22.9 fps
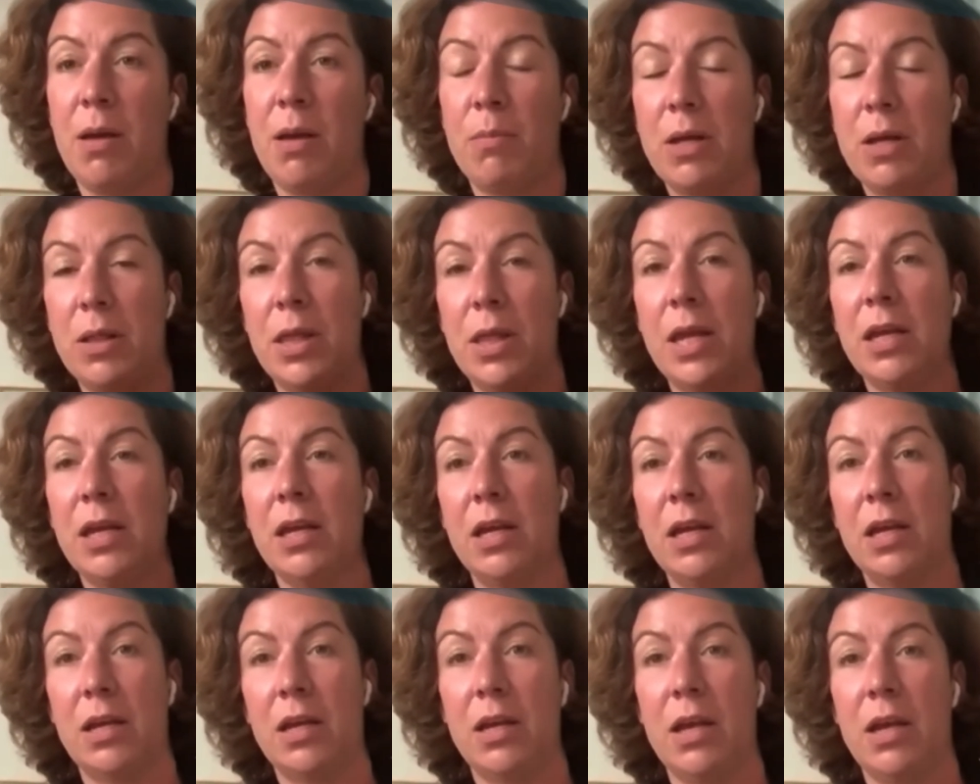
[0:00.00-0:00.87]
but
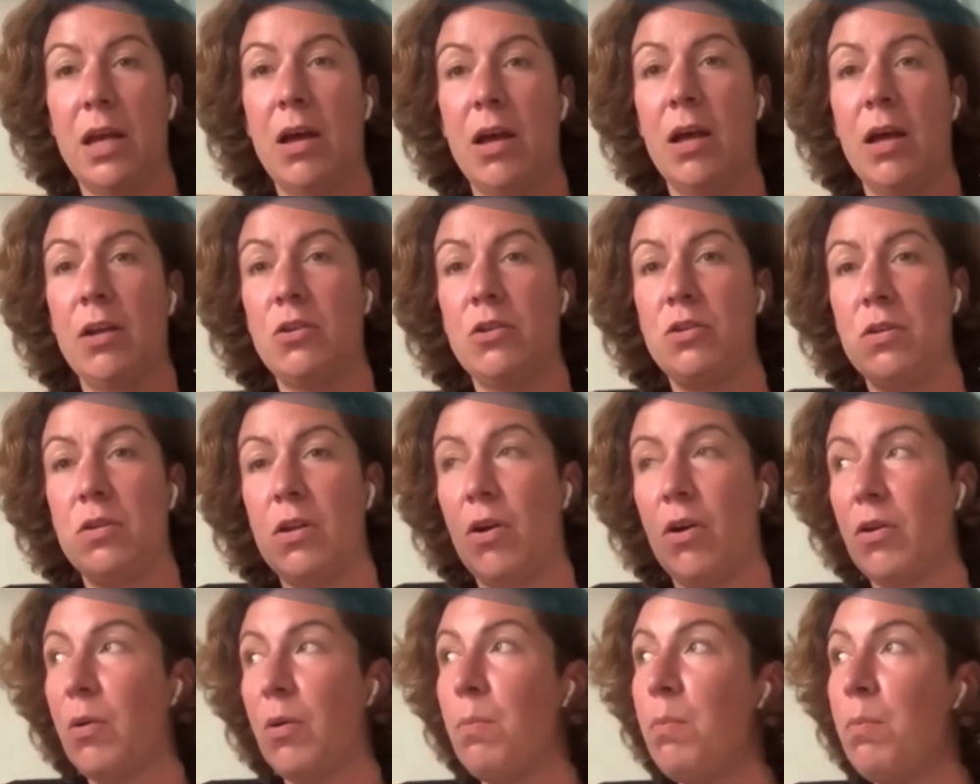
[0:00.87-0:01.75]
thinking
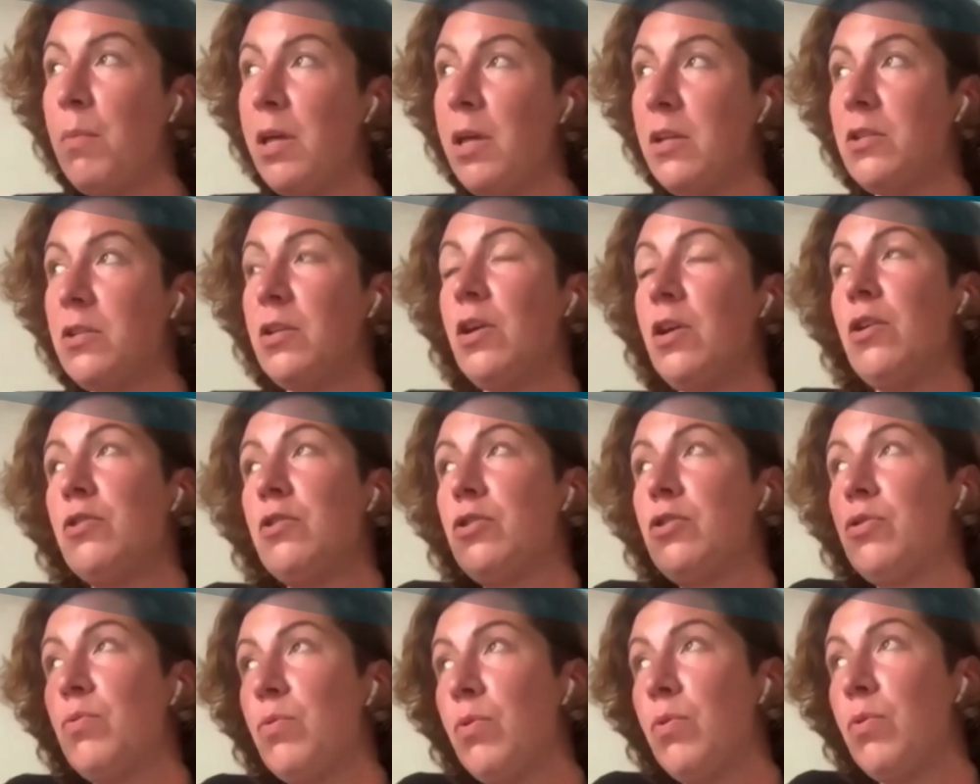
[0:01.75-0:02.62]
on a mid
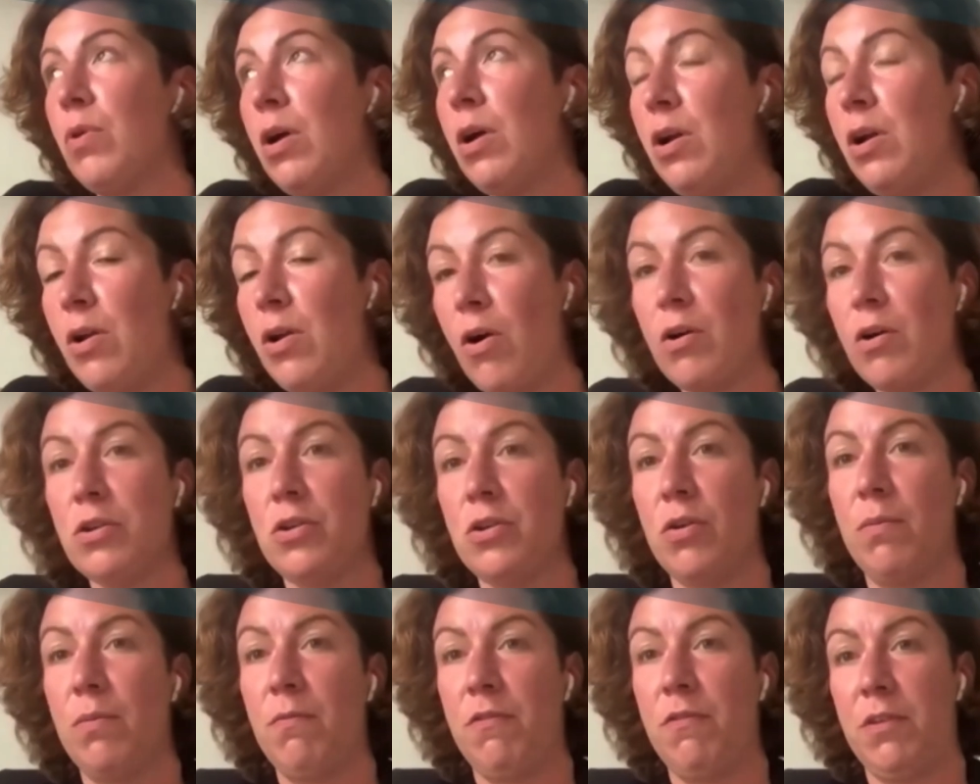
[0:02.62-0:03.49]
to
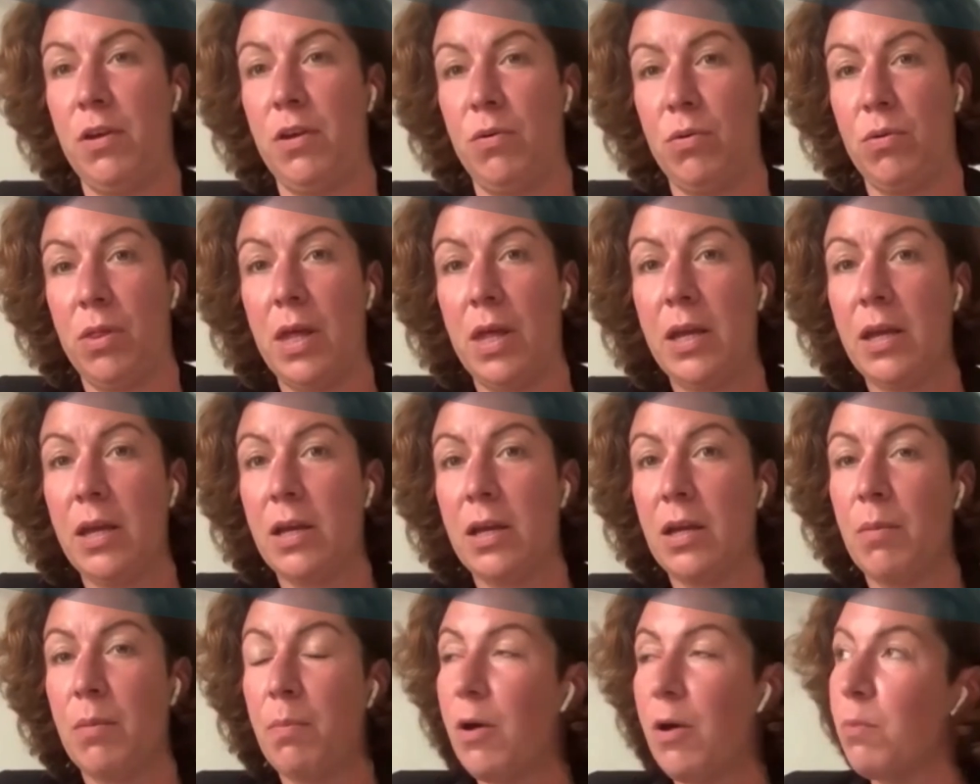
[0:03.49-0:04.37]
long-term view,
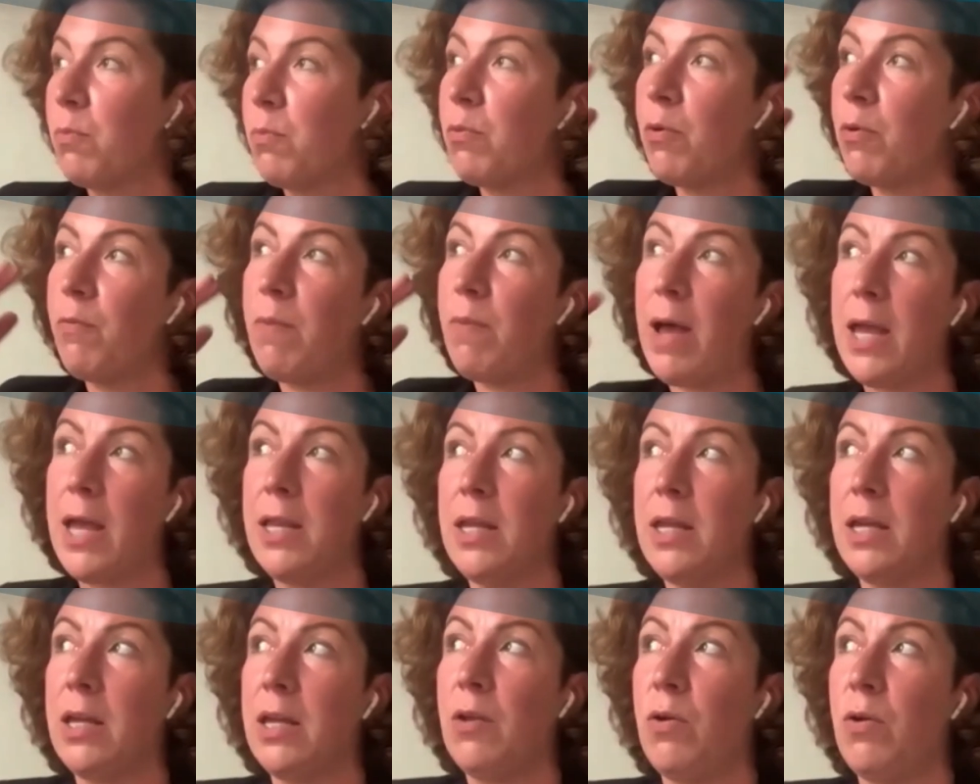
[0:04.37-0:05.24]
thinking about
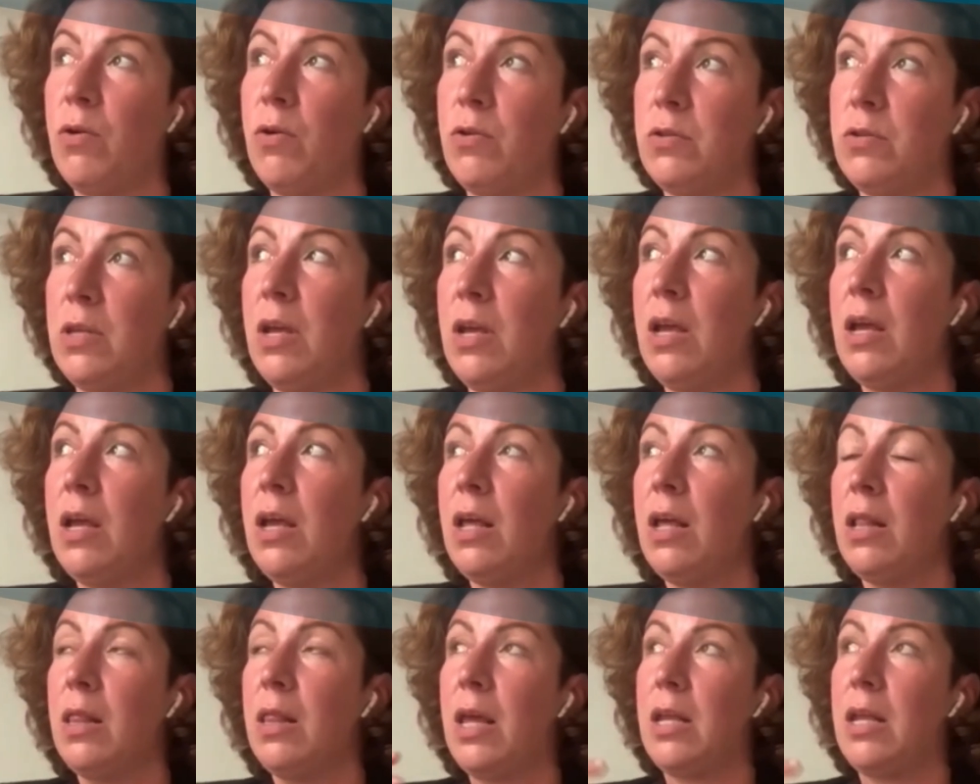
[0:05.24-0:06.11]
providing an earth
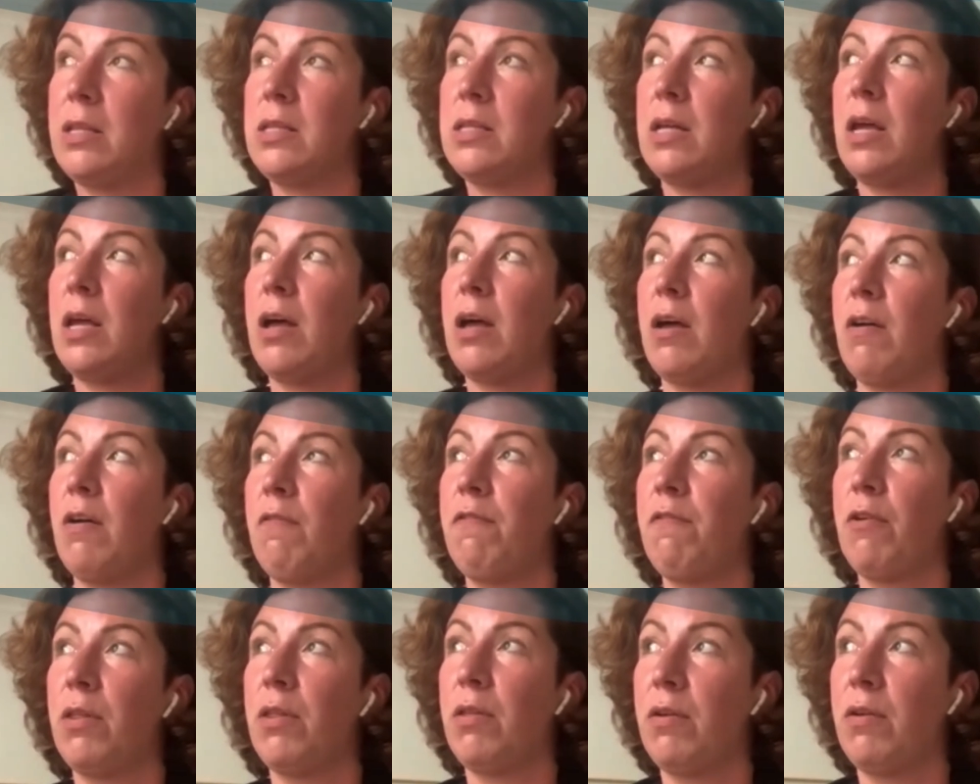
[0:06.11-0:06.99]
that
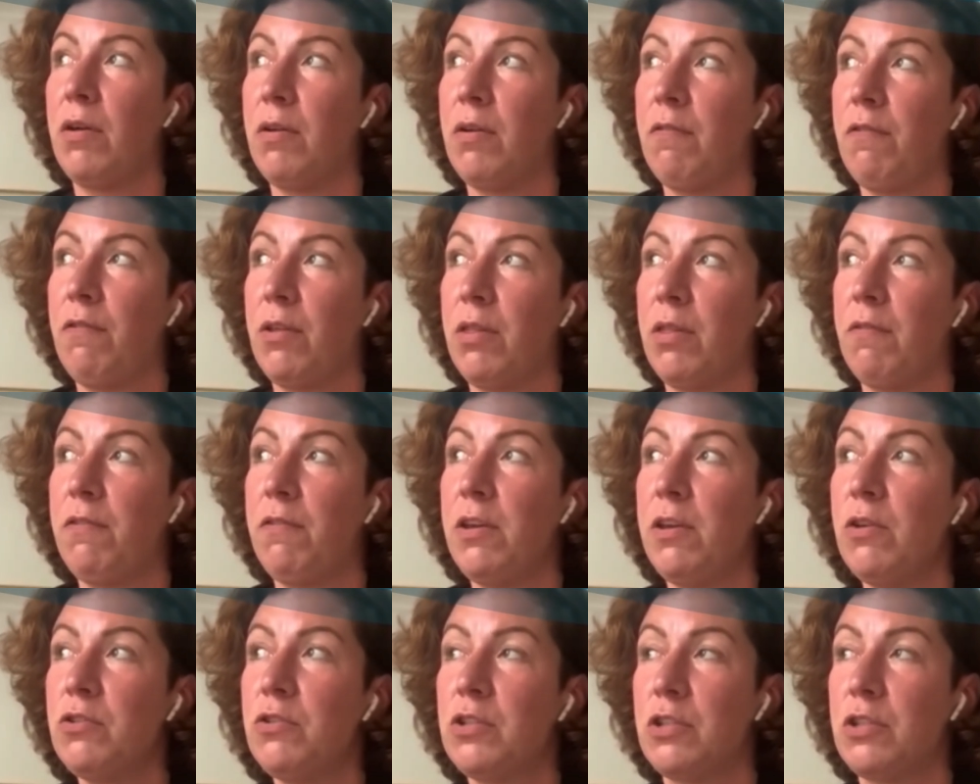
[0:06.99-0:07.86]
for the
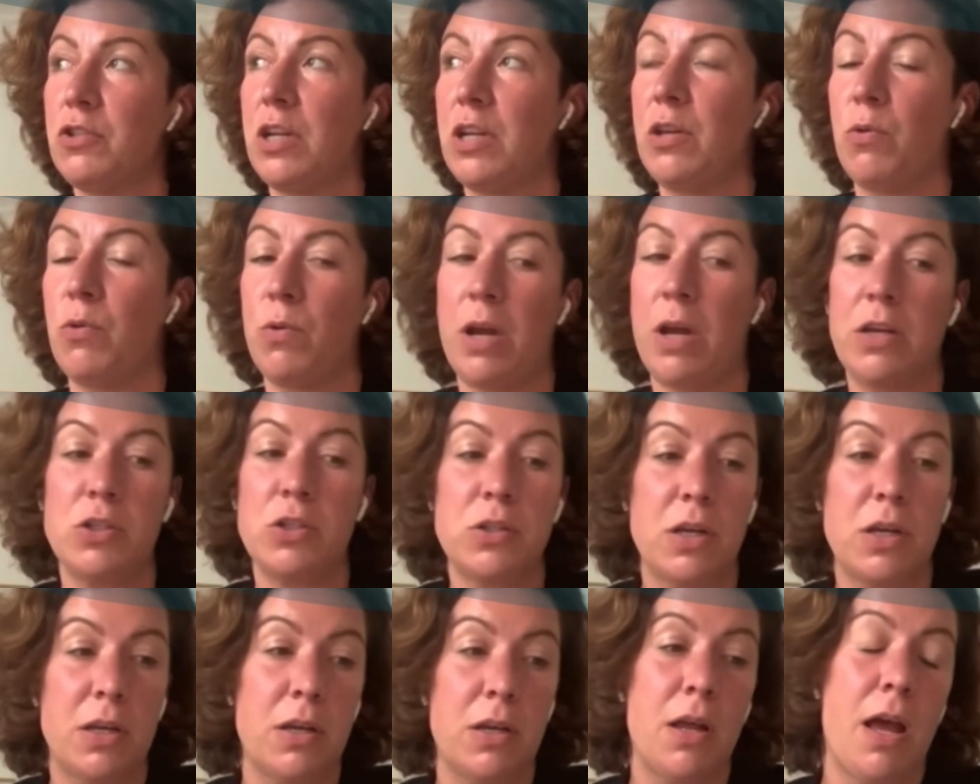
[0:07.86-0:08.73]
future
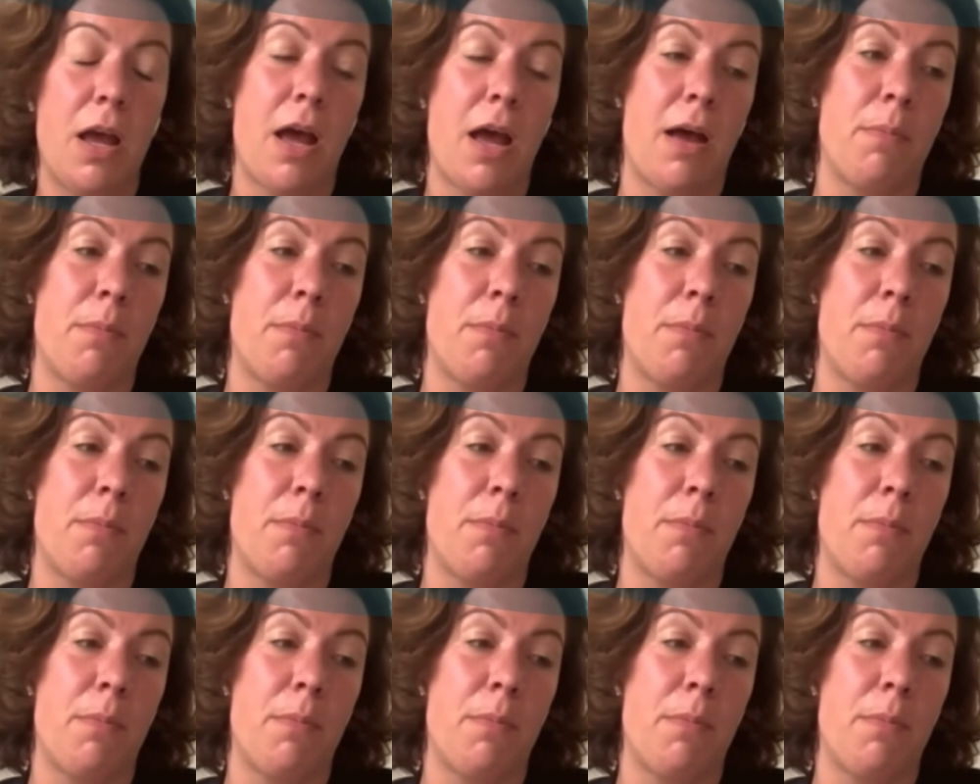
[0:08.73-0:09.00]
generation,